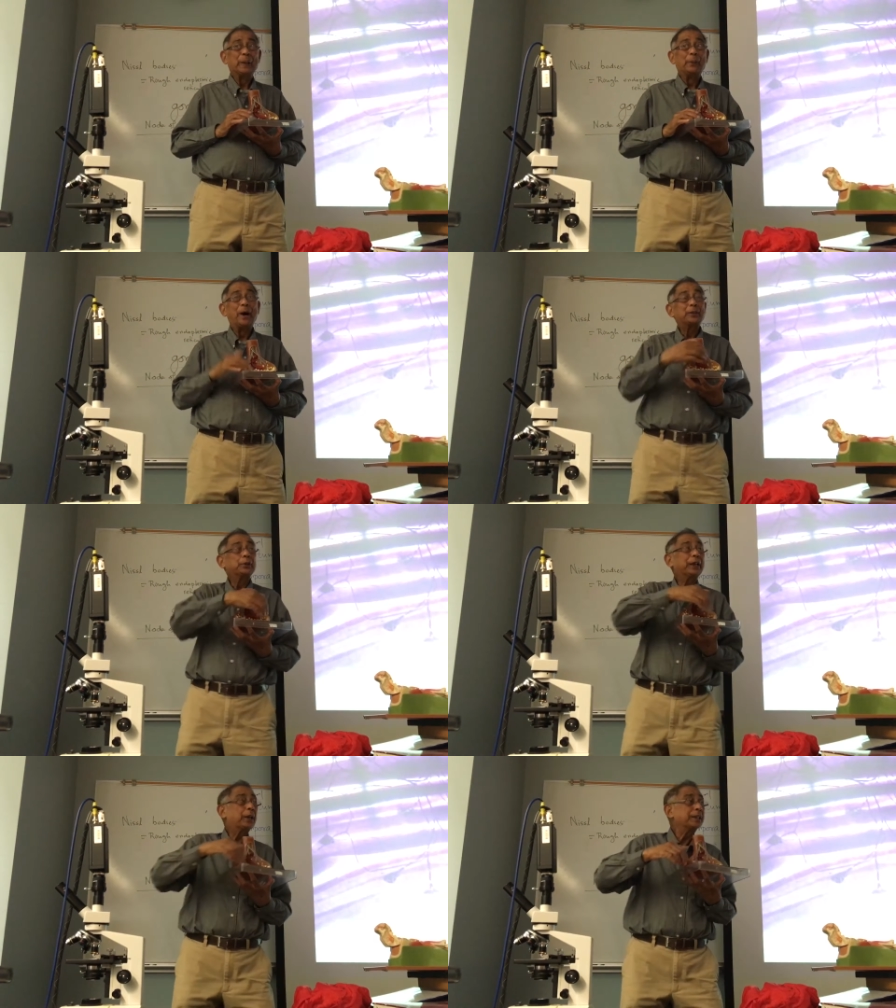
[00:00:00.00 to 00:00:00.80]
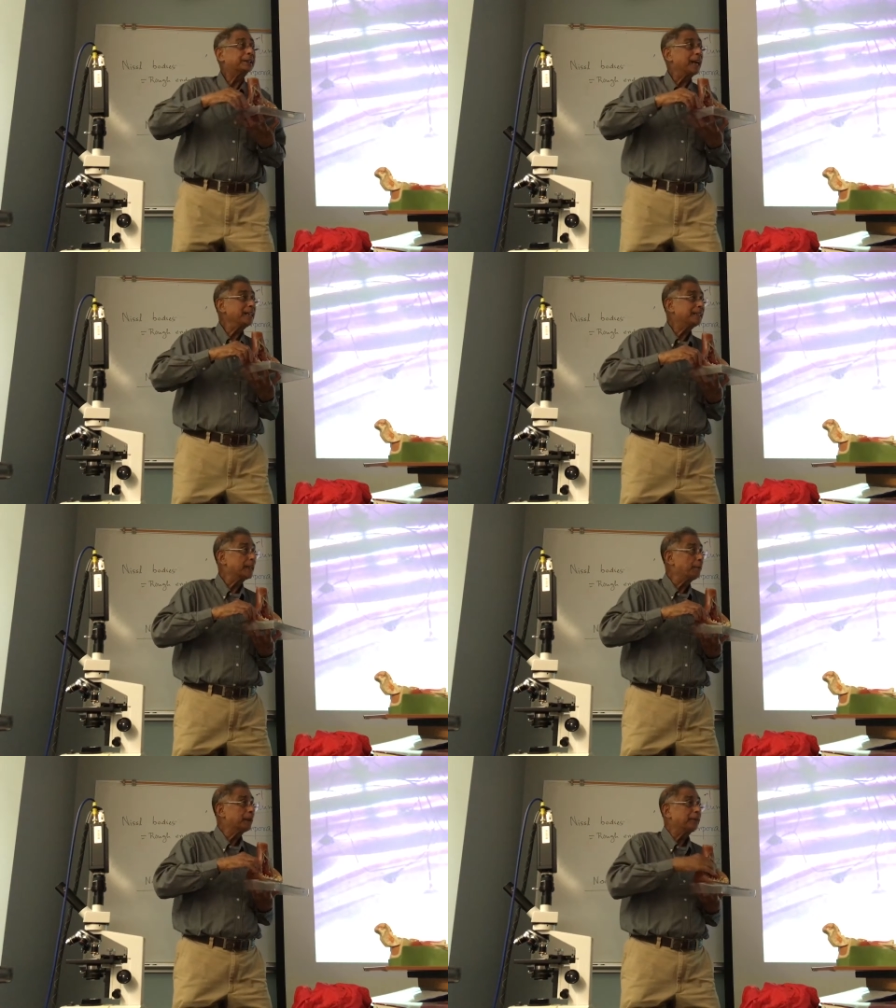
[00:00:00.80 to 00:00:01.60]
What do they contain,
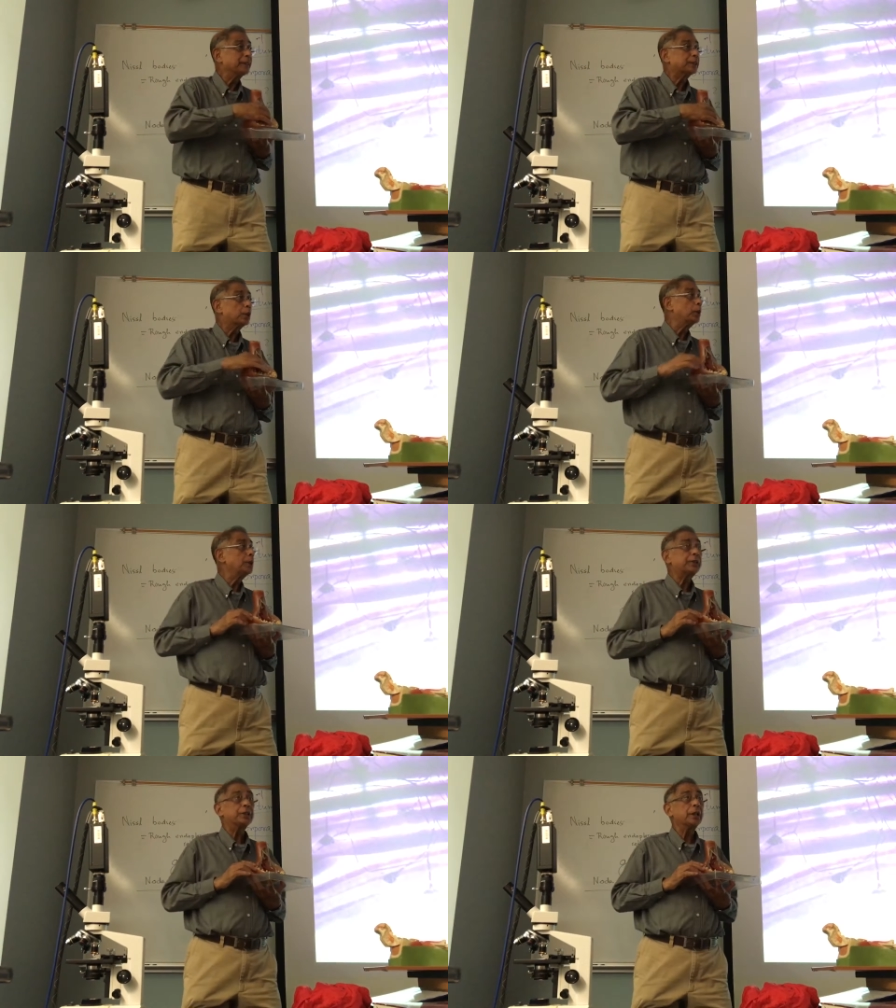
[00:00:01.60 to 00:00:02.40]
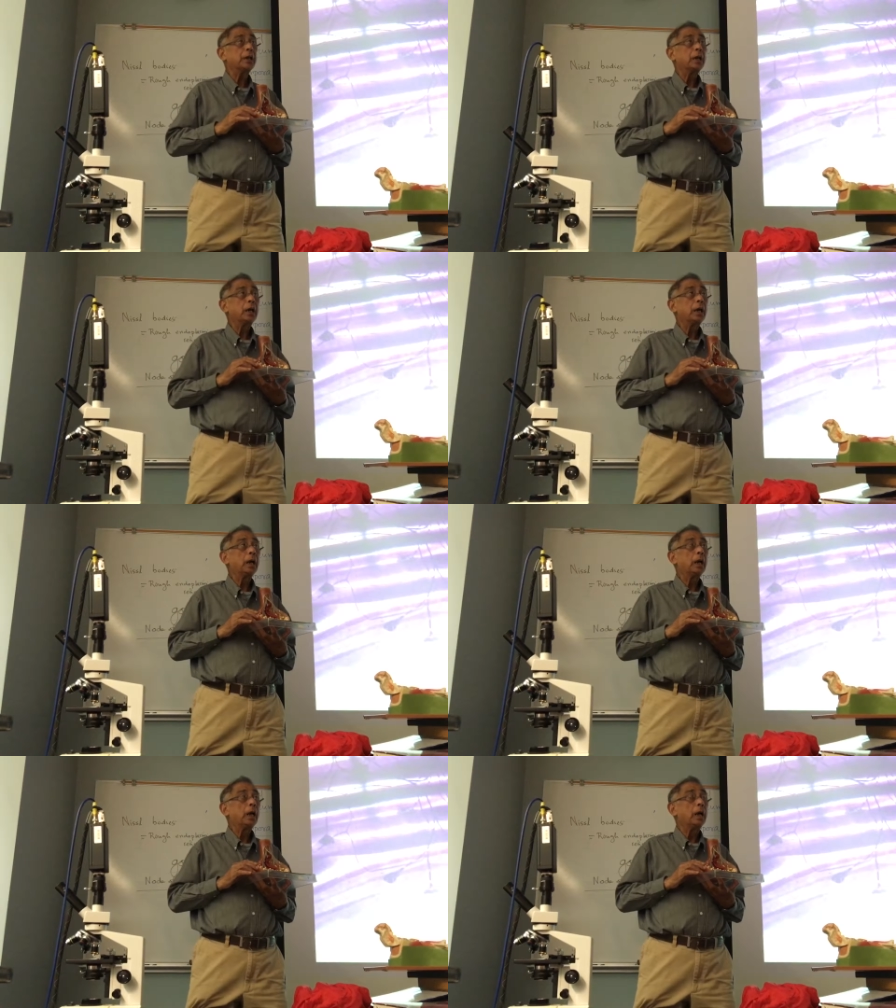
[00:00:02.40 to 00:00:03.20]
synaptic vesicles?
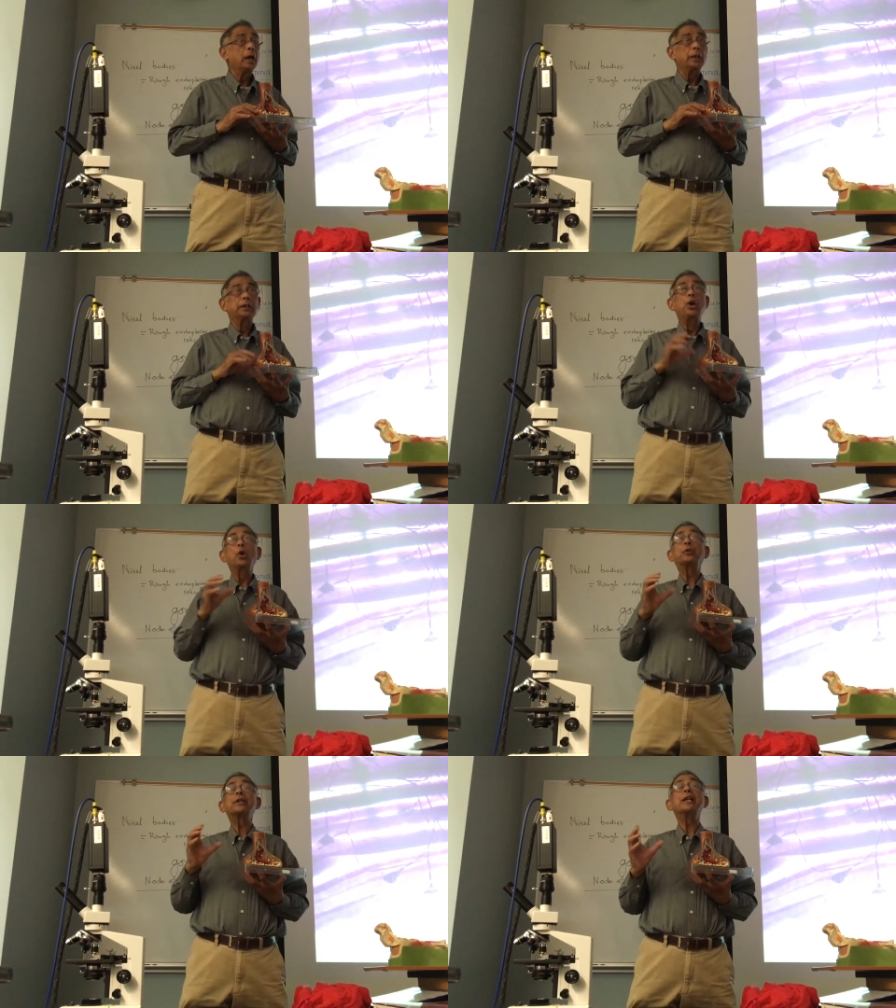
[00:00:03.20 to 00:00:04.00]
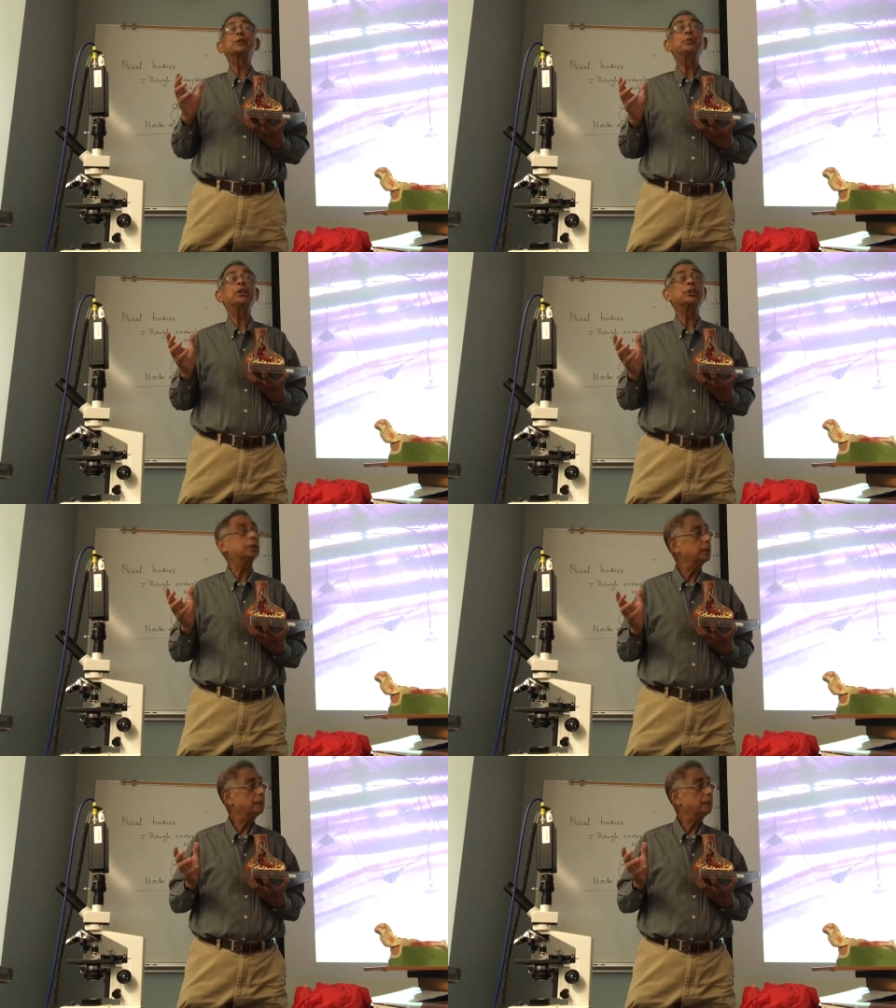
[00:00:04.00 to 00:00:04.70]
Neurotransmitter.